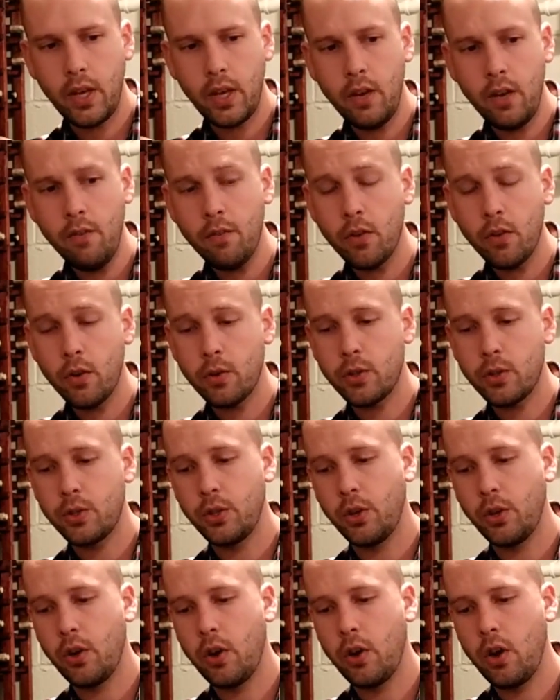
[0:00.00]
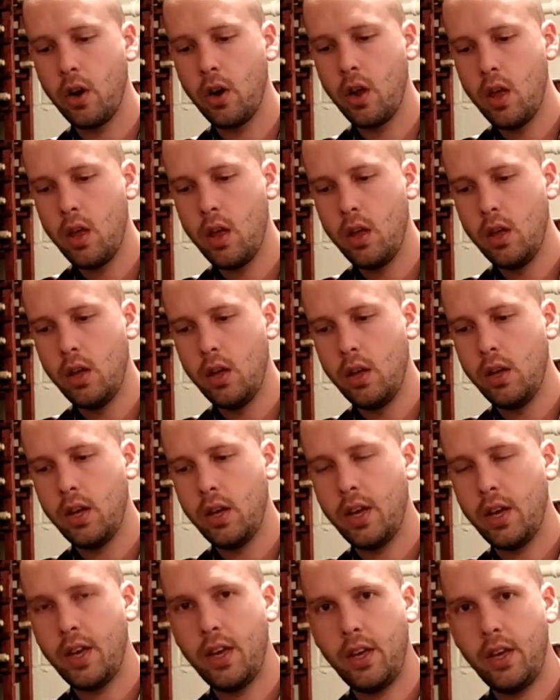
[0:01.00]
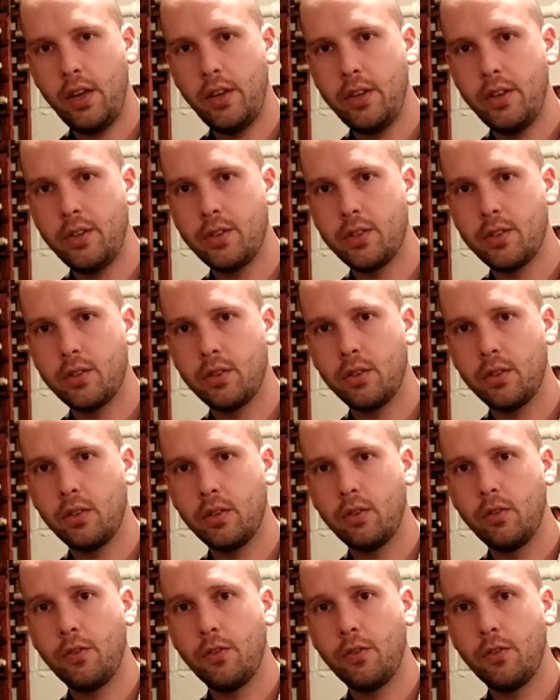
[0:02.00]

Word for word: Invert sugar is